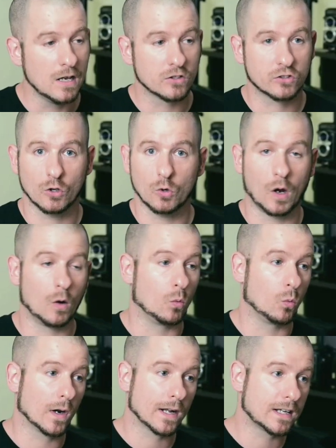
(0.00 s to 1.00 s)
So
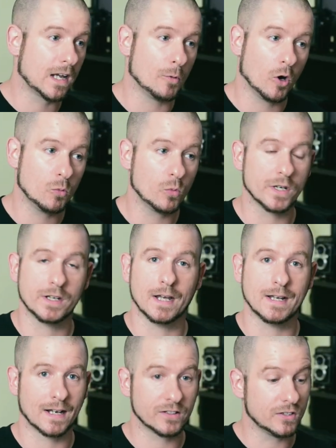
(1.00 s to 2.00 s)
when I came home one
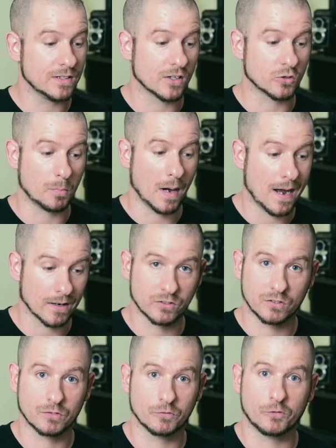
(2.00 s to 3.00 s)
day, I see this
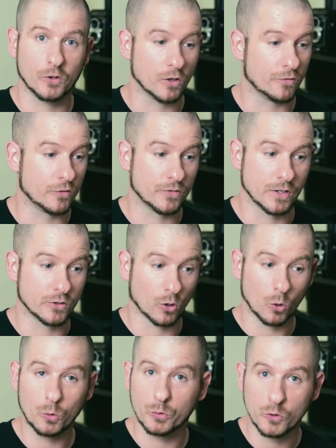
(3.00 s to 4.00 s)
box full of these
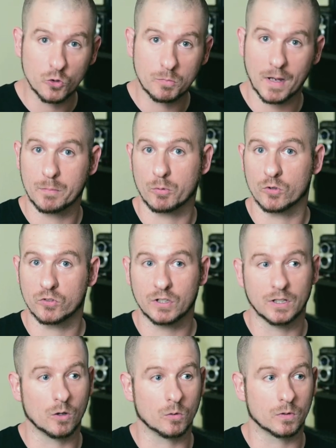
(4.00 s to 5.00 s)
old newspapers,
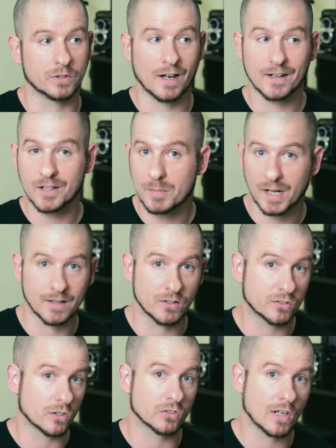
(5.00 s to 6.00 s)
you know, documenting
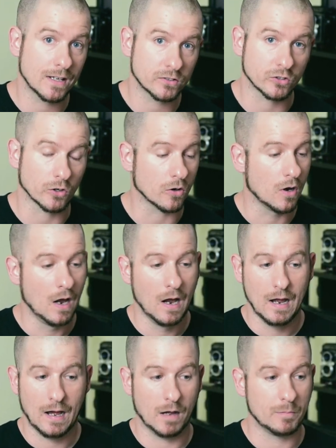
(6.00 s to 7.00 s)
this disaster.
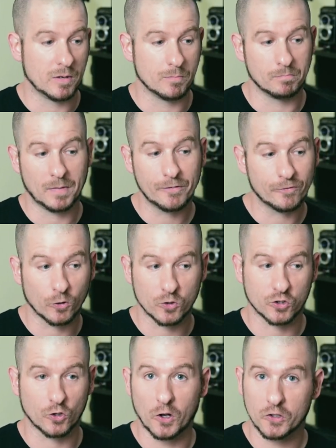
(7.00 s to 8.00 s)
I mean, my
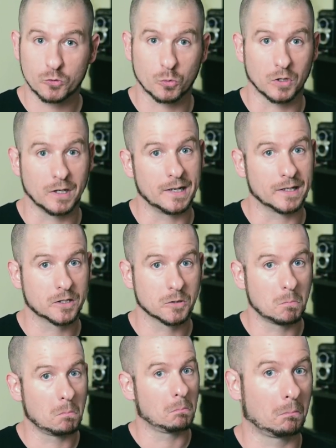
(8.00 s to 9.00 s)
first thoughts were like,
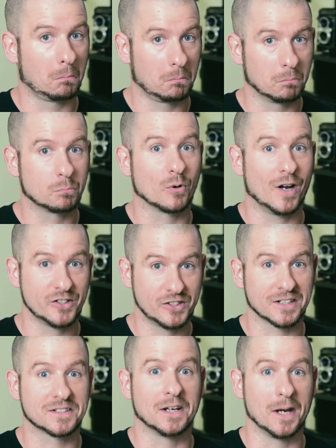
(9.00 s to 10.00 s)

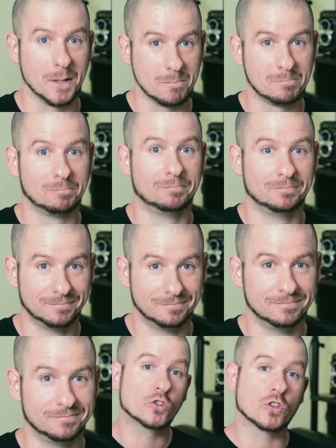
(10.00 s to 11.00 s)
project time.
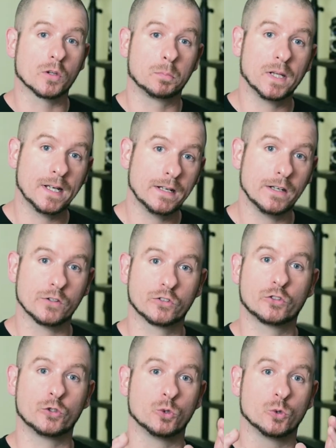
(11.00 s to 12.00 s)
So the plan
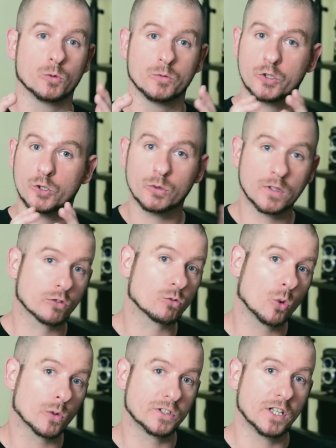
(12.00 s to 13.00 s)
is to shoot this
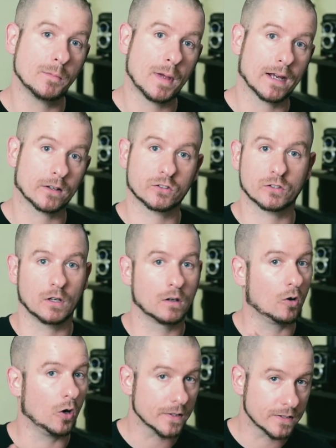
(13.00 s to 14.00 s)
roll of T Max
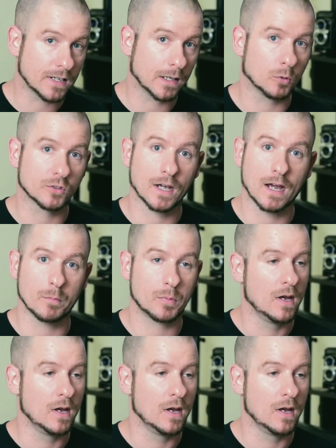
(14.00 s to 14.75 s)
on the tabletop,